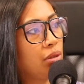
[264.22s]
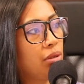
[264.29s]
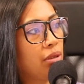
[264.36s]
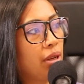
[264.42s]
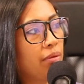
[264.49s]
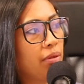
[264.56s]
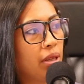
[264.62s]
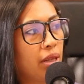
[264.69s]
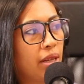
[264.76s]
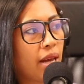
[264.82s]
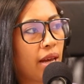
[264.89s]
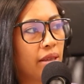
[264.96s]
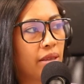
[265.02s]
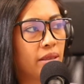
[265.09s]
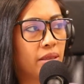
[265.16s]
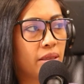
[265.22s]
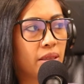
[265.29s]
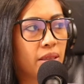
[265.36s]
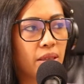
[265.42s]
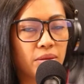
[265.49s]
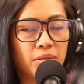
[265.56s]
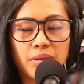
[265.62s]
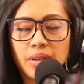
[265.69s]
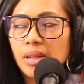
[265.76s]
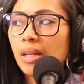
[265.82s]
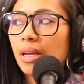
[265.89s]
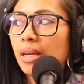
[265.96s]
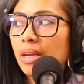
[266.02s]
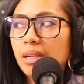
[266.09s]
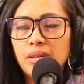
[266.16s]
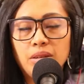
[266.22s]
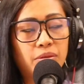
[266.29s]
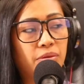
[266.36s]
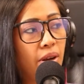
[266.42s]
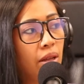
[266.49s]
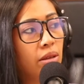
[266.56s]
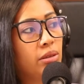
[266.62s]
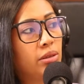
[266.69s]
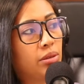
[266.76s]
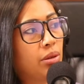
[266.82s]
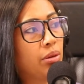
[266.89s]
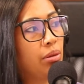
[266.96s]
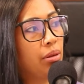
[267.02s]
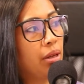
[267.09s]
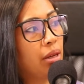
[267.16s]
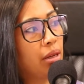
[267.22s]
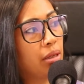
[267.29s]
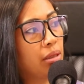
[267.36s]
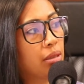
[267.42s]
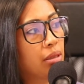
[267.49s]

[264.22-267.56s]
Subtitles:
you definitely had the gut feeling, and you followed through that.